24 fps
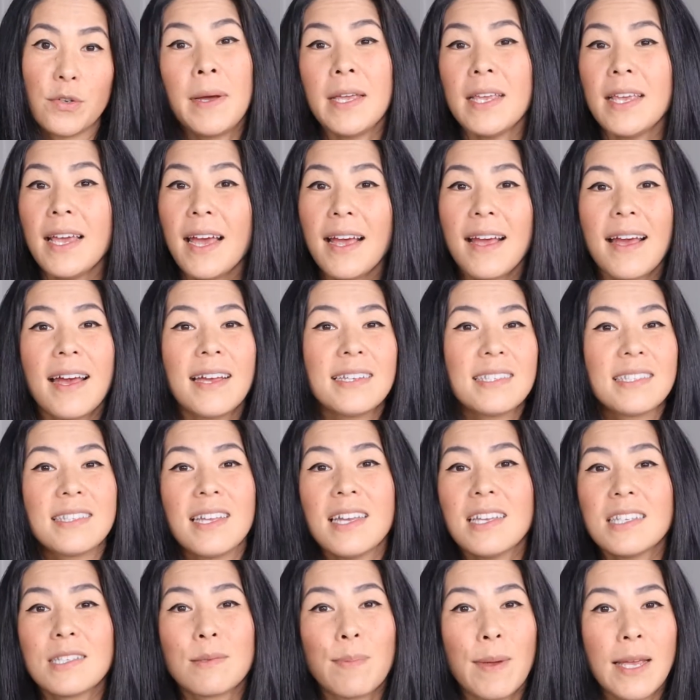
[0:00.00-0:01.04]
But yeah, guys,
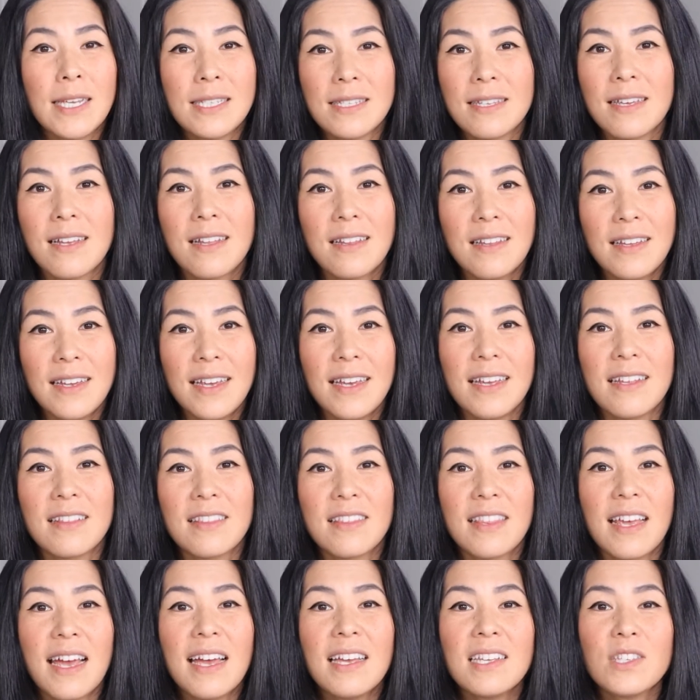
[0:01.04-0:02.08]
that's basically
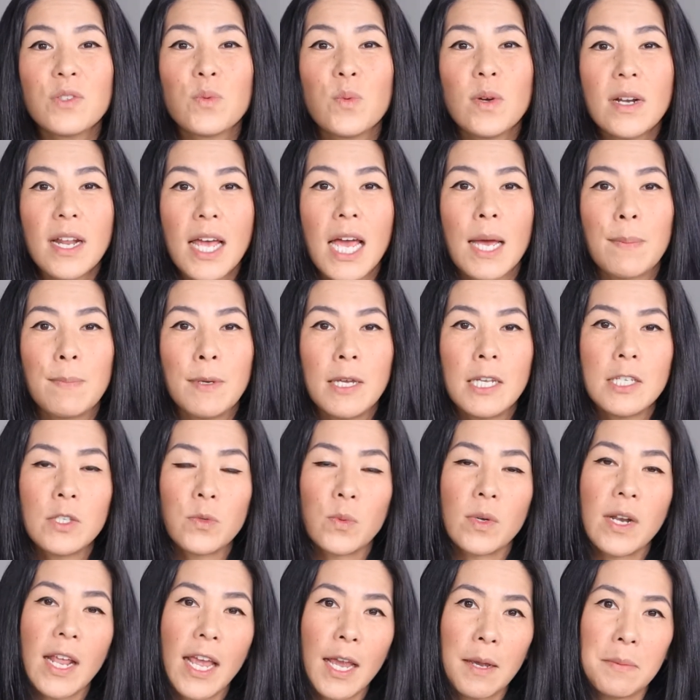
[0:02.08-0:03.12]
it. That is what happens
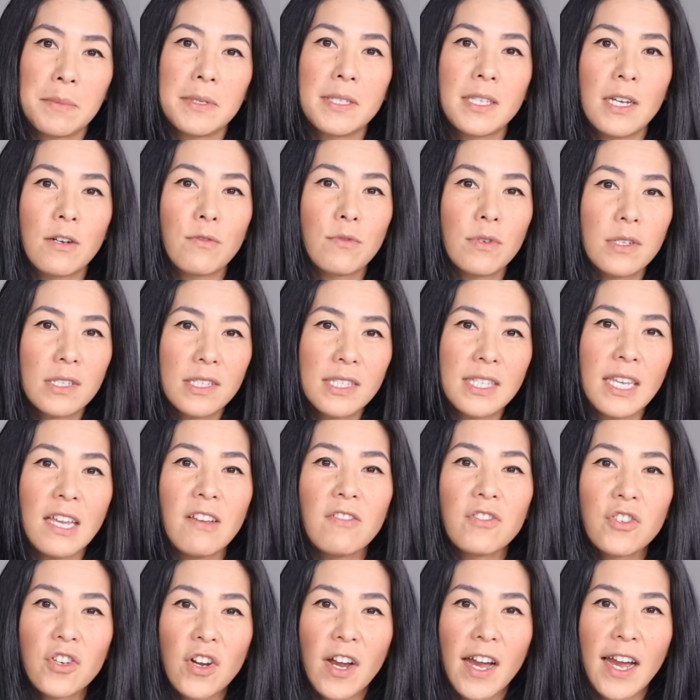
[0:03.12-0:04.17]
when Amazon
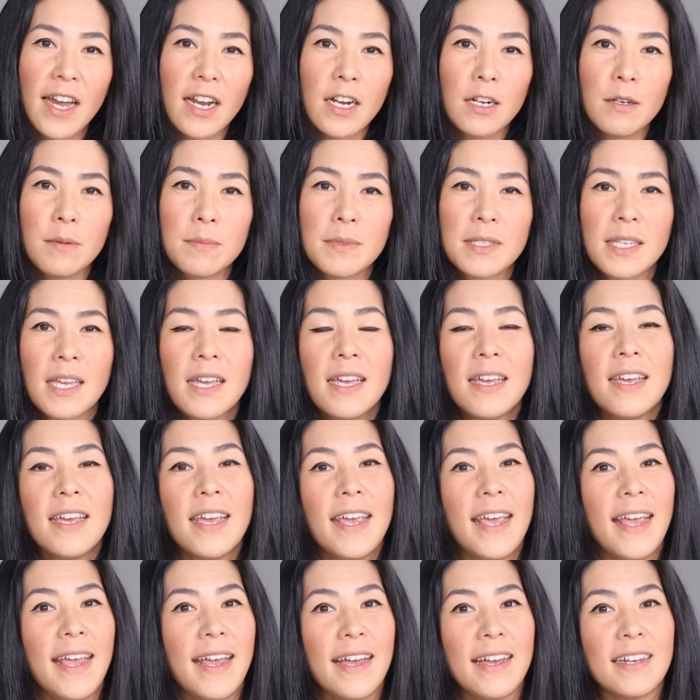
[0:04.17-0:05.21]
receives your items,
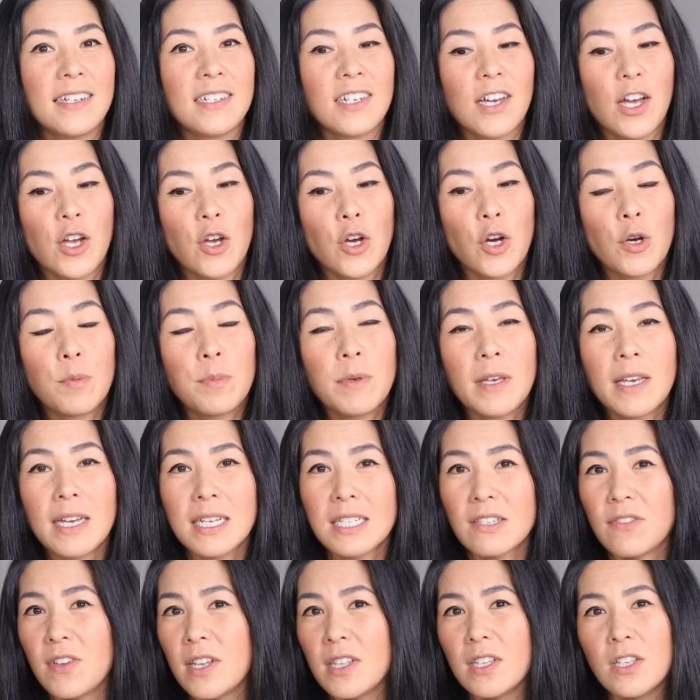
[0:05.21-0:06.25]
and I hope you
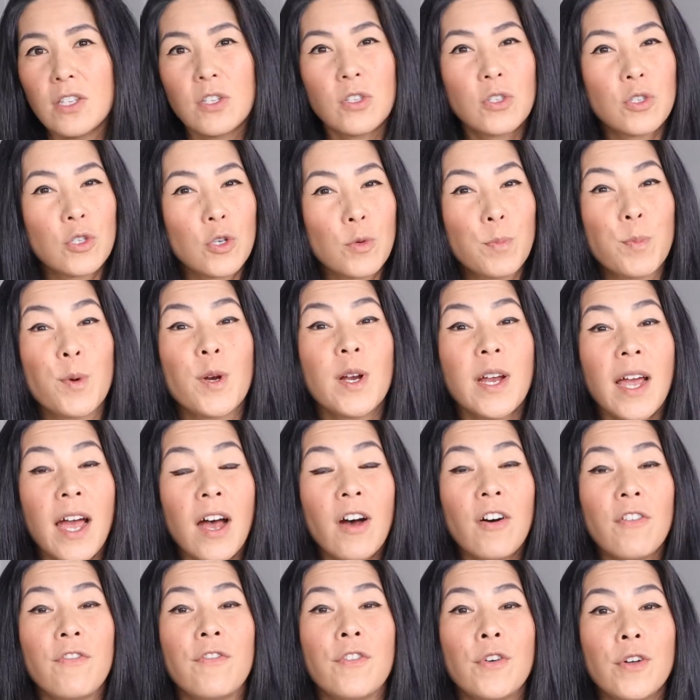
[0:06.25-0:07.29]
guys found this super
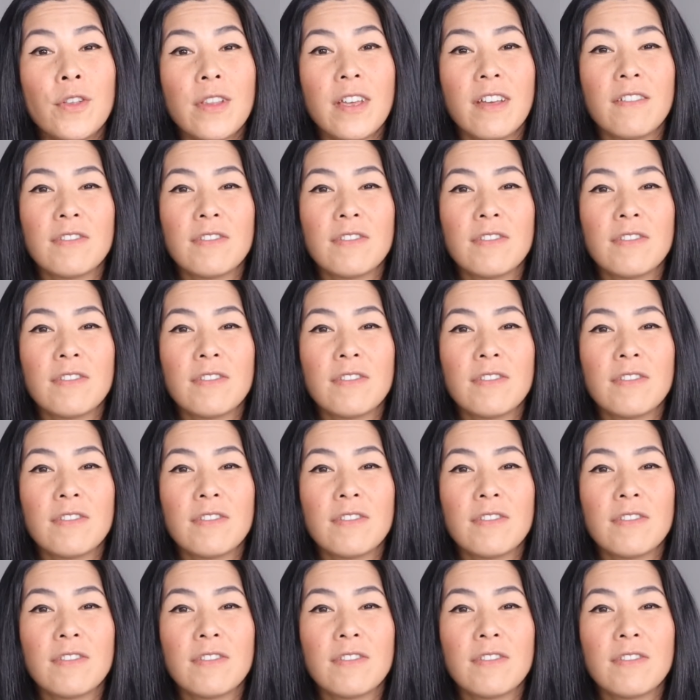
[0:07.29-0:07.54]
helpful.